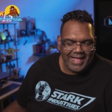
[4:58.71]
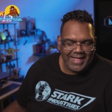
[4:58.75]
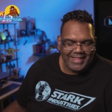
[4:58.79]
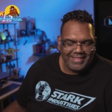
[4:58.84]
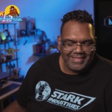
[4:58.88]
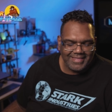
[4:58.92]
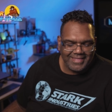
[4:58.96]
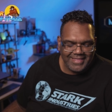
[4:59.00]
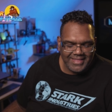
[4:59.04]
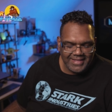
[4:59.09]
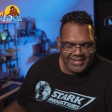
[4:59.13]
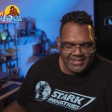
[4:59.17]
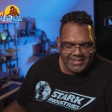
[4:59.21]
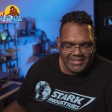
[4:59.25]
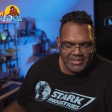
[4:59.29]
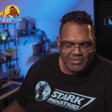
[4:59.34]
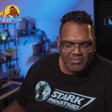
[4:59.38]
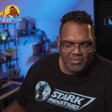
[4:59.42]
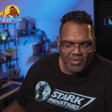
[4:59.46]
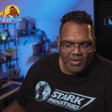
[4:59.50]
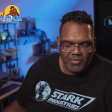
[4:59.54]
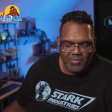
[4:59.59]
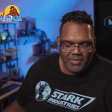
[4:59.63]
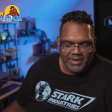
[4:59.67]
And this
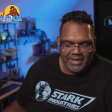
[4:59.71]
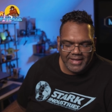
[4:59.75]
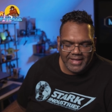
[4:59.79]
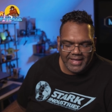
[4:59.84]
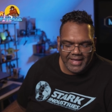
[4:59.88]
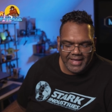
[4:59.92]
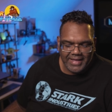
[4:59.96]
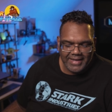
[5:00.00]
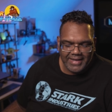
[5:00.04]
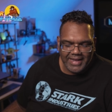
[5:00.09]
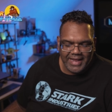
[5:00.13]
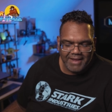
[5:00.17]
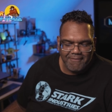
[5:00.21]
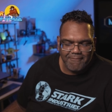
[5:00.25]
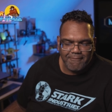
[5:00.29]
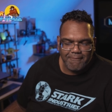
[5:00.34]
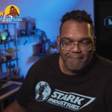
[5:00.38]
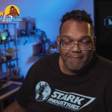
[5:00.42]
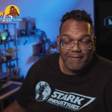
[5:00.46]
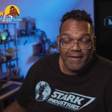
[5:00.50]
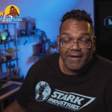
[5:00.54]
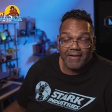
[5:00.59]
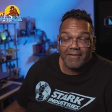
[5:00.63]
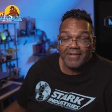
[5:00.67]
is where we get a
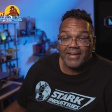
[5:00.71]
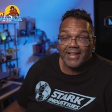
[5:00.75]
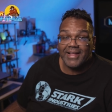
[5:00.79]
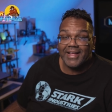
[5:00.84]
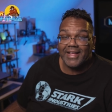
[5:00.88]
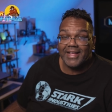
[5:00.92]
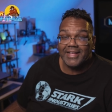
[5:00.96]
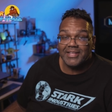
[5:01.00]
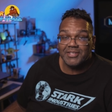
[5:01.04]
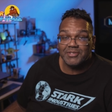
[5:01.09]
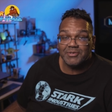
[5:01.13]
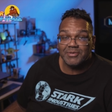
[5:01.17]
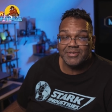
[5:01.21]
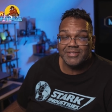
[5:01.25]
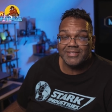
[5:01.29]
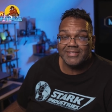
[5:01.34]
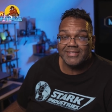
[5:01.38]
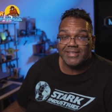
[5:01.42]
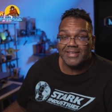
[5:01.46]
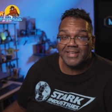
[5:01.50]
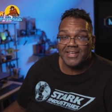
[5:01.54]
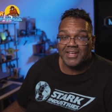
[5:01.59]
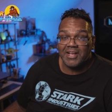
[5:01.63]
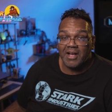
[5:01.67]
very
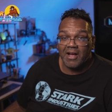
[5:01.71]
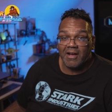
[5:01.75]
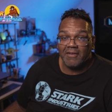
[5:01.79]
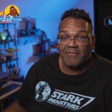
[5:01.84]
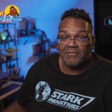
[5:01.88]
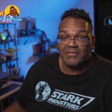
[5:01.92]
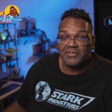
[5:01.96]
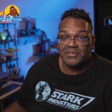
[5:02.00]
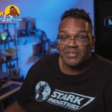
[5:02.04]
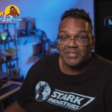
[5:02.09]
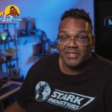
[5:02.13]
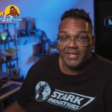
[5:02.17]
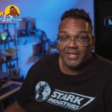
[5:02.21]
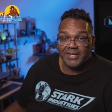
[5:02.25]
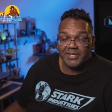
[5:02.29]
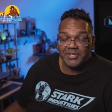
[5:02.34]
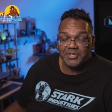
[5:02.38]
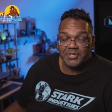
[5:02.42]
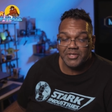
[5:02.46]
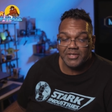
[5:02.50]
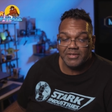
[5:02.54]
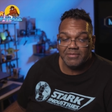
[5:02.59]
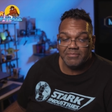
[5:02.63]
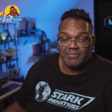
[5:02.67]
interesting
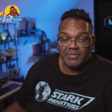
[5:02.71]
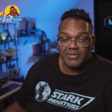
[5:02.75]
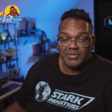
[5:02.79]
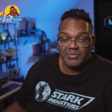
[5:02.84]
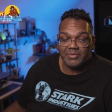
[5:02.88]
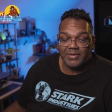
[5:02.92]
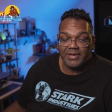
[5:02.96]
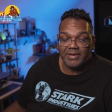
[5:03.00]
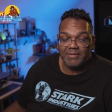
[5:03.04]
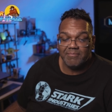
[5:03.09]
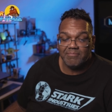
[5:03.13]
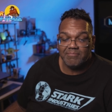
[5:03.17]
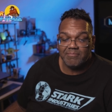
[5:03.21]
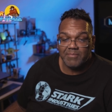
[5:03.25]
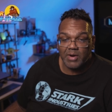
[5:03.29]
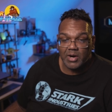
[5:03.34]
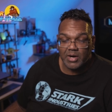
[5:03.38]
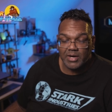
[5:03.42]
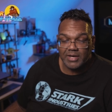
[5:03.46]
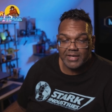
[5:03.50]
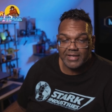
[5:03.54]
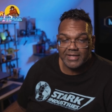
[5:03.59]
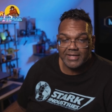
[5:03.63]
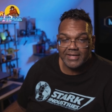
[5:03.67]
conversation between
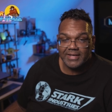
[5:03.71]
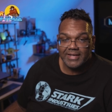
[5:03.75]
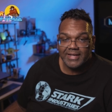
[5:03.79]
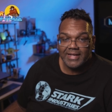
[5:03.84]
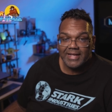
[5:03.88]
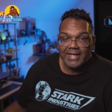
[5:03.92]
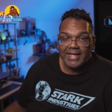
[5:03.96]
Marc